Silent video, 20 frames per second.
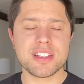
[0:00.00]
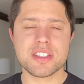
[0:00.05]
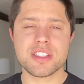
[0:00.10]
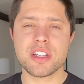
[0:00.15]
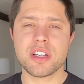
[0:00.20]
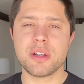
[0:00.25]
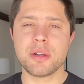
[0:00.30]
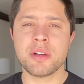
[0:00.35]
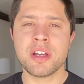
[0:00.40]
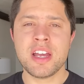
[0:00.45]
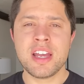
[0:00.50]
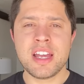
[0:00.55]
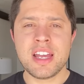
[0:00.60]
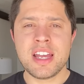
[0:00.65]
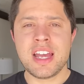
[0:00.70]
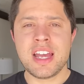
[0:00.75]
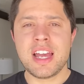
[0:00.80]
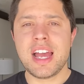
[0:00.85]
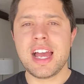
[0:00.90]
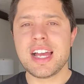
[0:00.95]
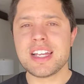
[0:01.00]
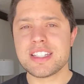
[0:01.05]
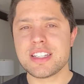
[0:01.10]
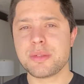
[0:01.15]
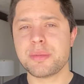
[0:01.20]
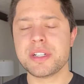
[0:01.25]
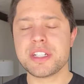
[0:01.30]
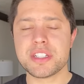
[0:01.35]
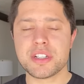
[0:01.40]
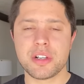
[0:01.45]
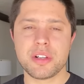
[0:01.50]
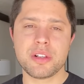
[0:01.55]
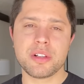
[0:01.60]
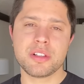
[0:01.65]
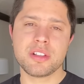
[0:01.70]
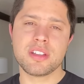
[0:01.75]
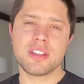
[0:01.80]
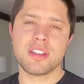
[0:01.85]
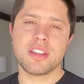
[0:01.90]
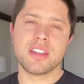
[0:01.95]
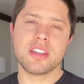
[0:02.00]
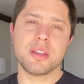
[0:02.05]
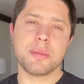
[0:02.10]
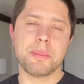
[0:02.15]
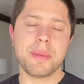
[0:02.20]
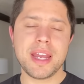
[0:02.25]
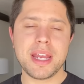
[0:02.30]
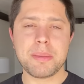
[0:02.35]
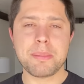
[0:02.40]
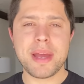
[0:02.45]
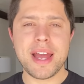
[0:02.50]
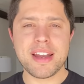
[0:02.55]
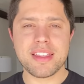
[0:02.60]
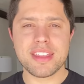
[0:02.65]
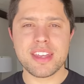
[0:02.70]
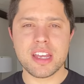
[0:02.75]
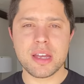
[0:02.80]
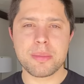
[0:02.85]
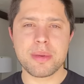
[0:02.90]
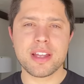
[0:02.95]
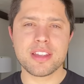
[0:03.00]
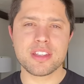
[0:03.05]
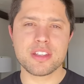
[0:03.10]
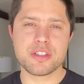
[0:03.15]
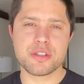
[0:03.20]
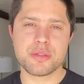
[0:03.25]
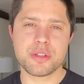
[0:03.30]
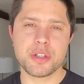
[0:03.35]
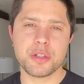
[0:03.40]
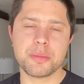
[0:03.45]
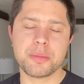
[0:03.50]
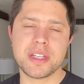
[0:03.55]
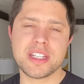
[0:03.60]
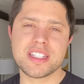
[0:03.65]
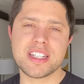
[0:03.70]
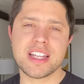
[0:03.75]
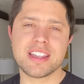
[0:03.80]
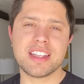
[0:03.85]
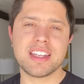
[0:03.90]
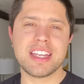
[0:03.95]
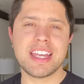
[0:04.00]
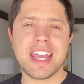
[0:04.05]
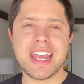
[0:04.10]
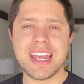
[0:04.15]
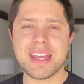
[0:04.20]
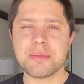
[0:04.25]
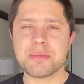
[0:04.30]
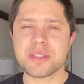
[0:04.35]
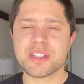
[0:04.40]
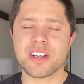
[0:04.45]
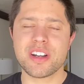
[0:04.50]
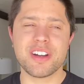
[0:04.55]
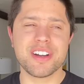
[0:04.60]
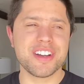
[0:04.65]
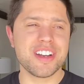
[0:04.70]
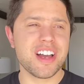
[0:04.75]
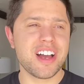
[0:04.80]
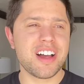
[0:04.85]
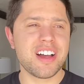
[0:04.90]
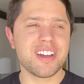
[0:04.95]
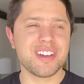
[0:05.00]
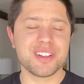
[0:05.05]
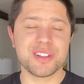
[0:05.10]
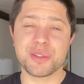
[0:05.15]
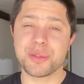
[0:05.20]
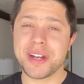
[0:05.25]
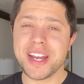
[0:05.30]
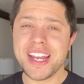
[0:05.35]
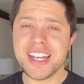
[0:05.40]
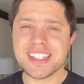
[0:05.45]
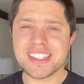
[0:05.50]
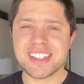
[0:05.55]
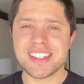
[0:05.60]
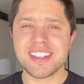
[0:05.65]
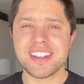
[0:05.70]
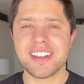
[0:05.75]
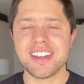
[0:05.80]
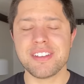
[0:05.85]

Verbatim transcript: So as a result, the main bad thing about this room is that the games are not great.